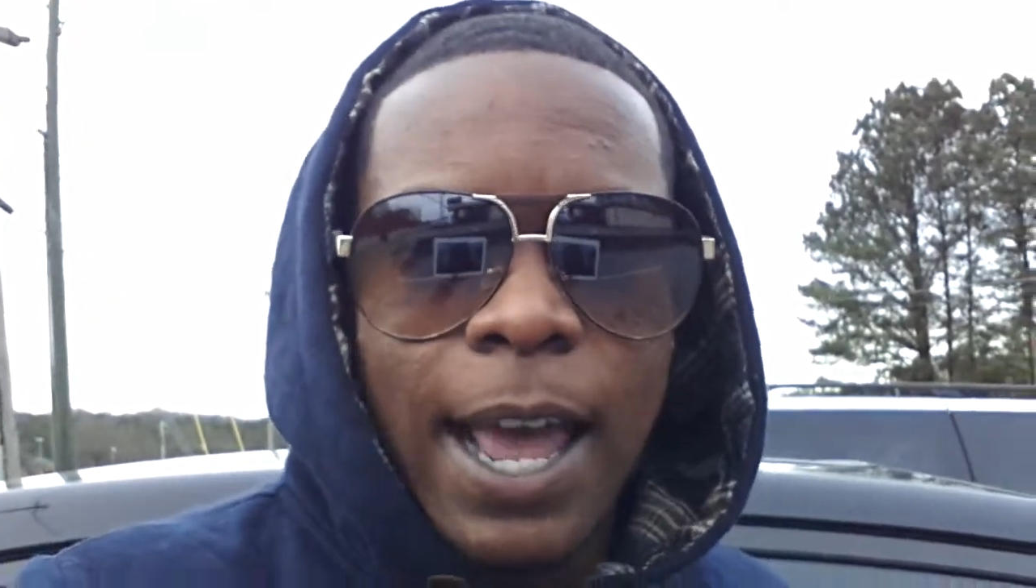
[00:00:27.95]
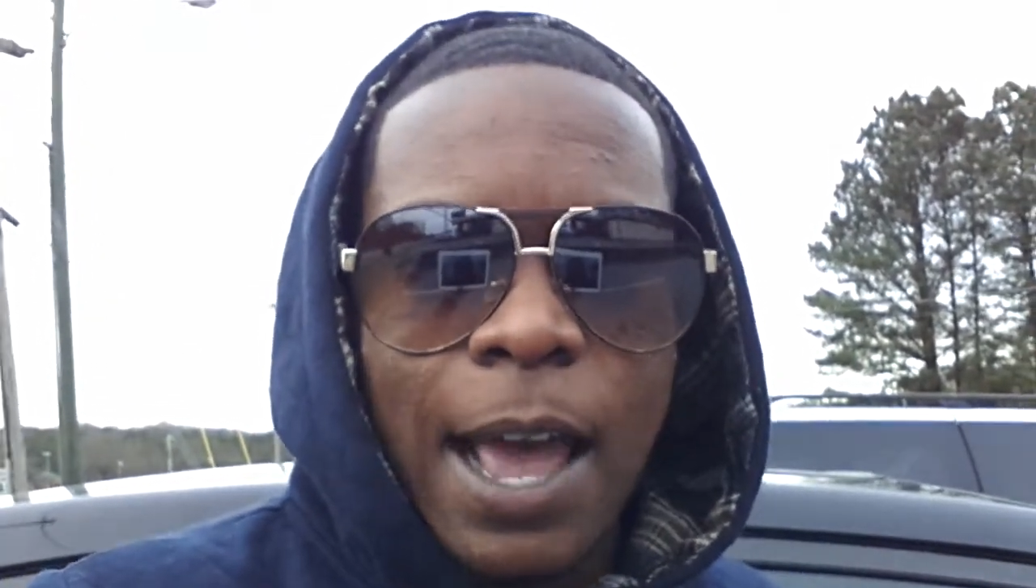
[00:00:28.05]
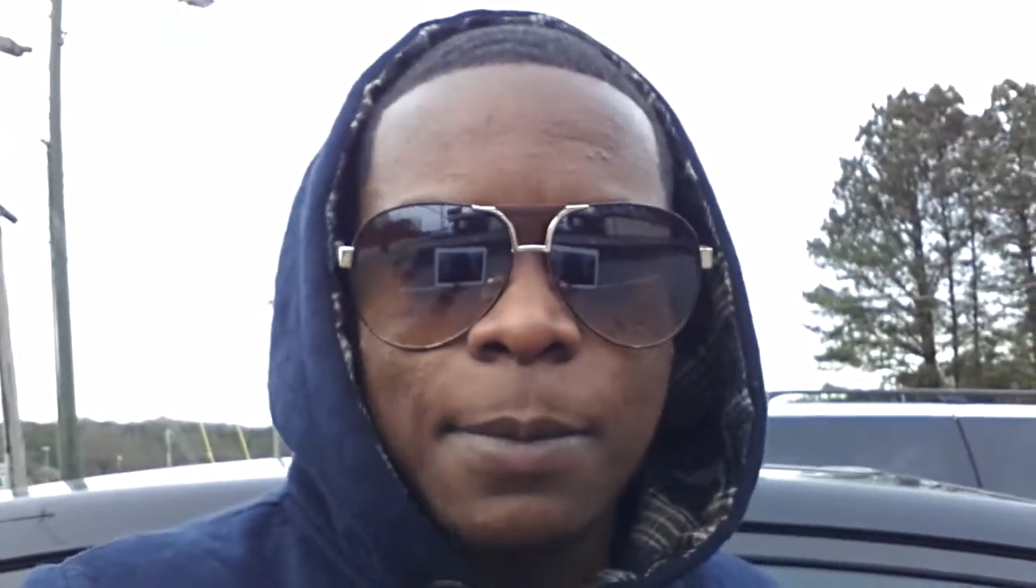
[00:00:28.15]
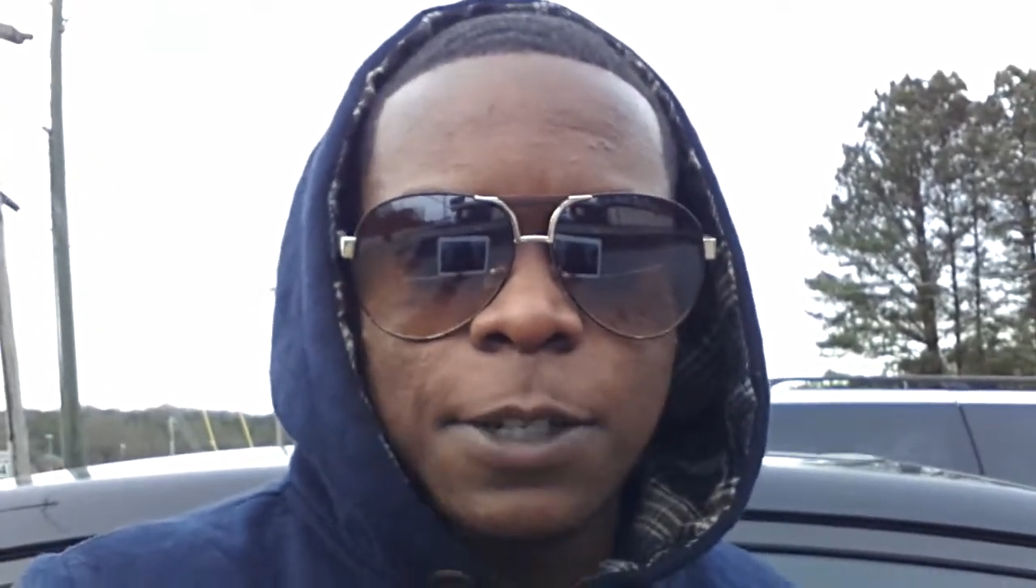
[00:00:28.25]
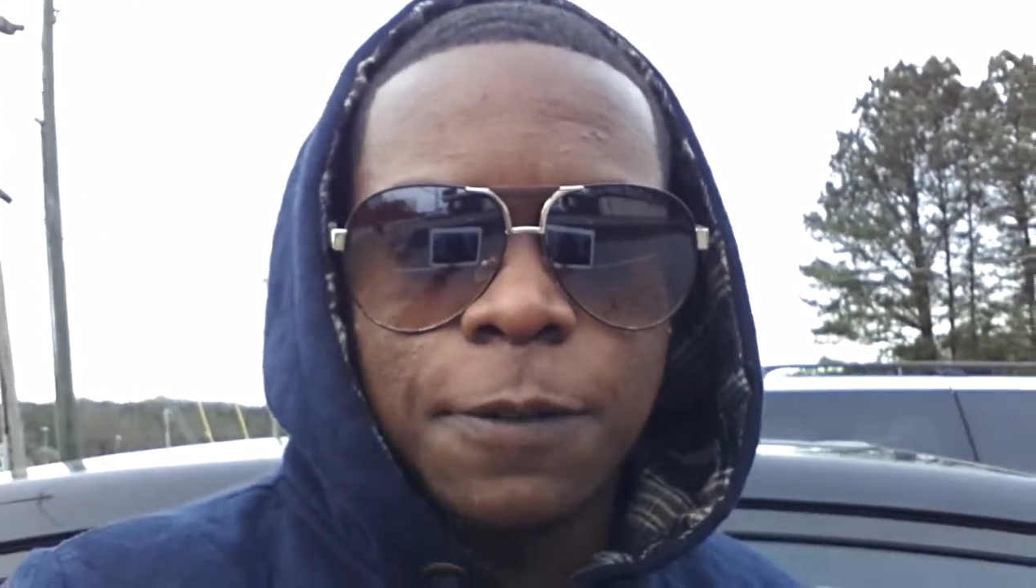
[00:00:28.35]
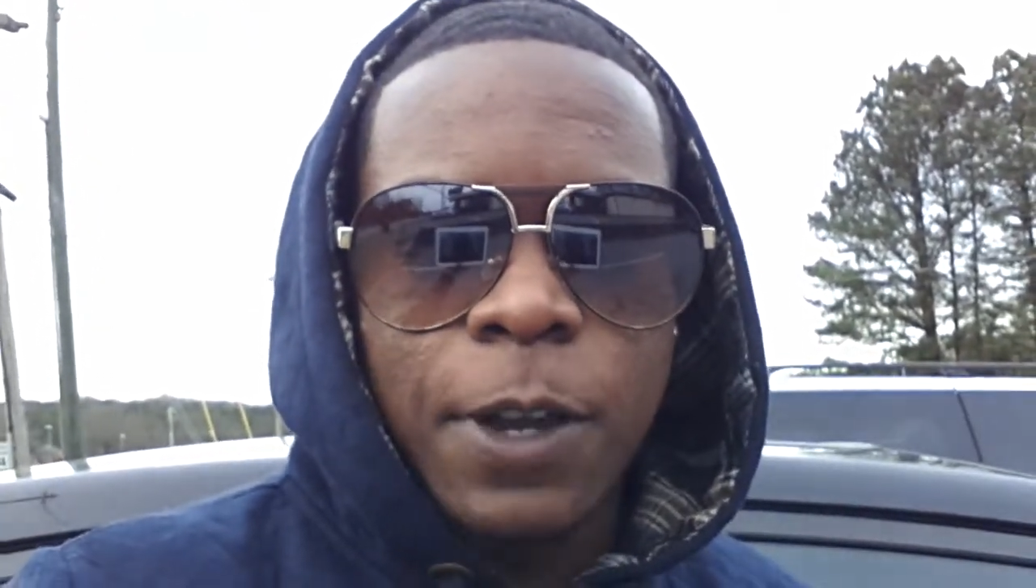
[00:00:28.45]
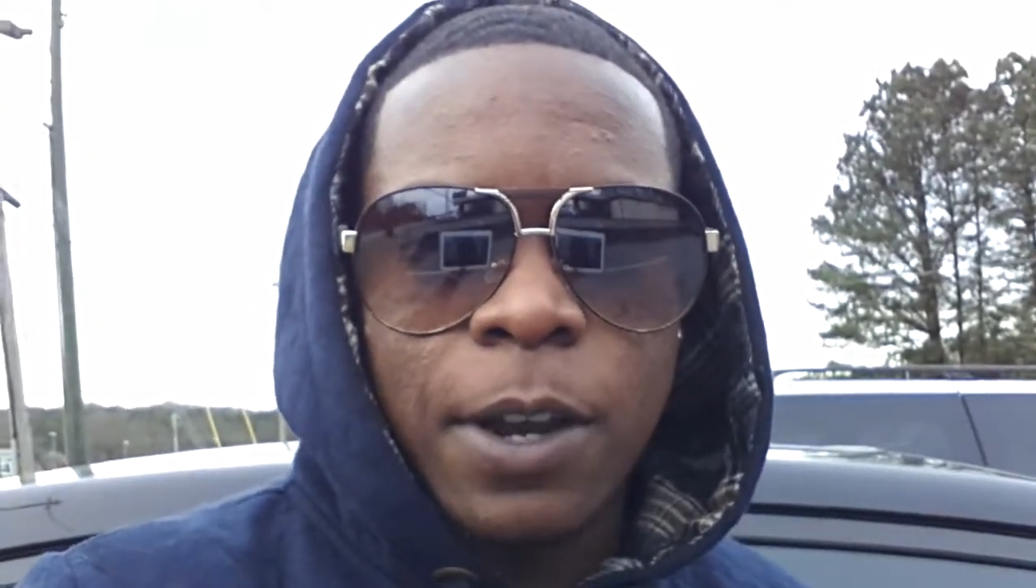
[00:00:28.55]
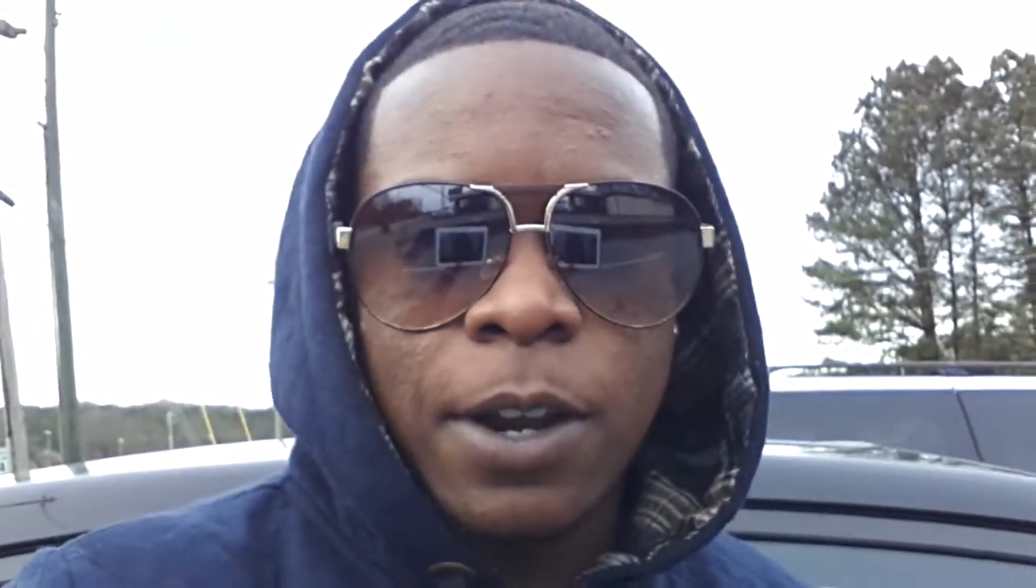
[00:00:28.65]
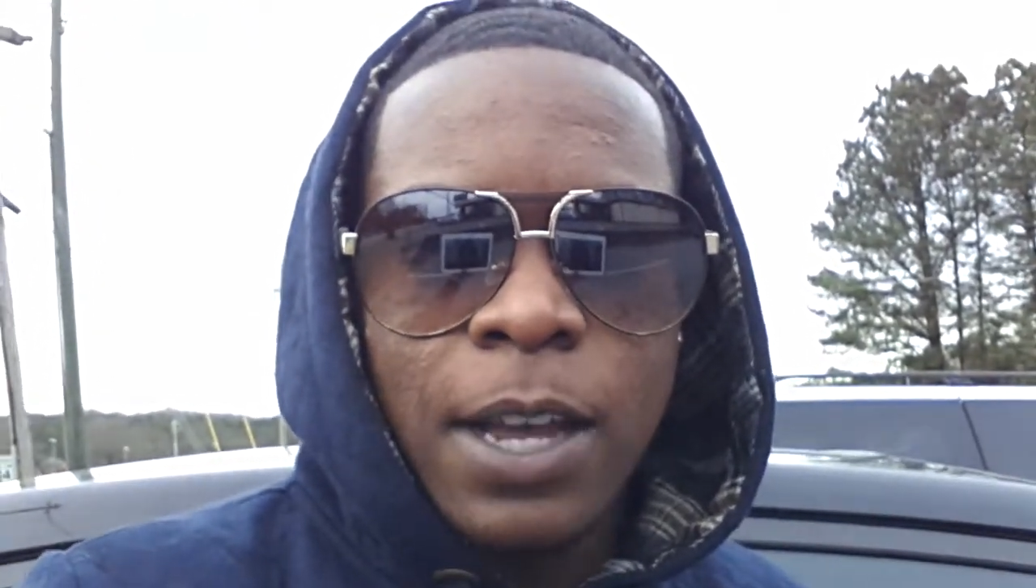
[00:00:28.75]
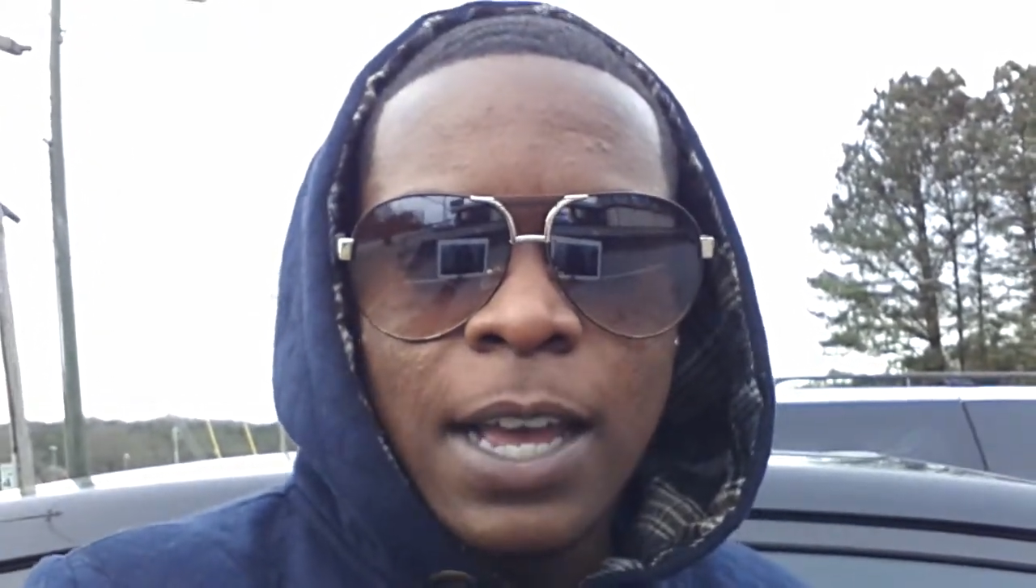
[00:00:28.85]

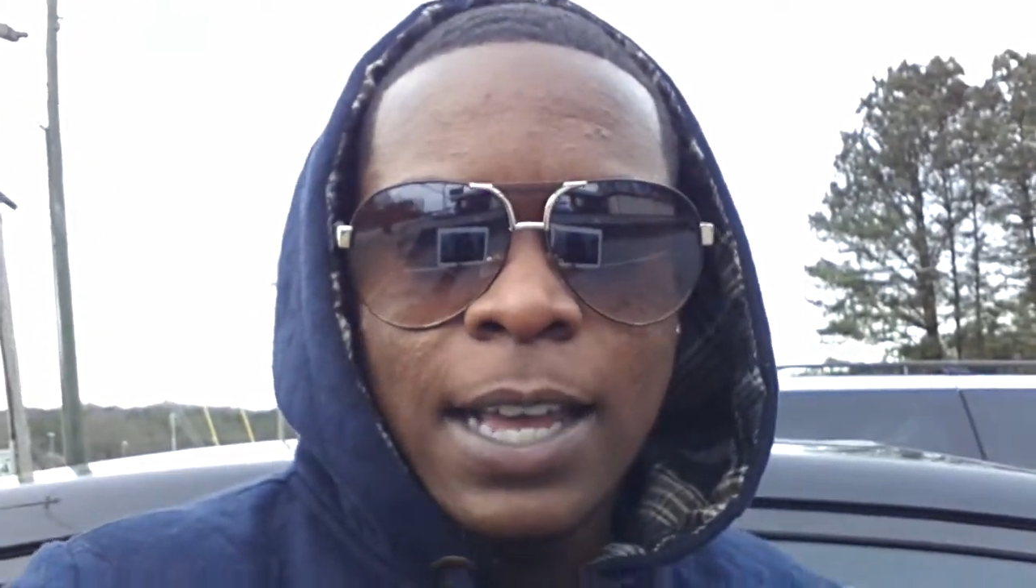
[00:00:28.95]
atmosphere.